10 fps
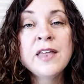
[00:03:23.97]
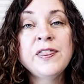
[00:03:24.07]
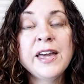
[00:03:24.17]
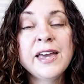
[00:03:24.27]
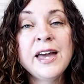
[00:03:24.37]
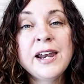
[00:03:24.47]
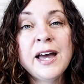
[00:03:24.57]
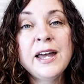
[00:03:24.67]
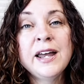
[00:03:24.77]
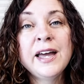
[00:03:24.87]
They
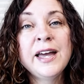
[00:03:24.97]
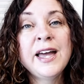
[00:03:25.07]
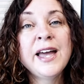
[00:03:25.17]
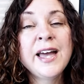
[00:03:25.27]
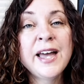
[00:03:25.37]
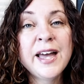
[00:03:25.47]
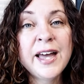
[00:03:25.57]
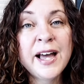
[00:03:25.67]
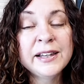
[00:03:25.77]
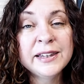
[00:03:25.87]
cannot
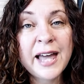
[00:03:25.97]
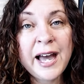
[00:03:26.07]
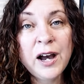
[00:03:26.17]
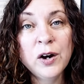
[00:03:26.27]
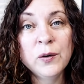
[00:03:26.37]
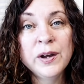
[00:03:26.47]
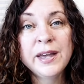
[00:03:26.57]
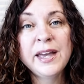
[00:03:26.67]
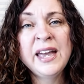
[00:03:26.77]
allow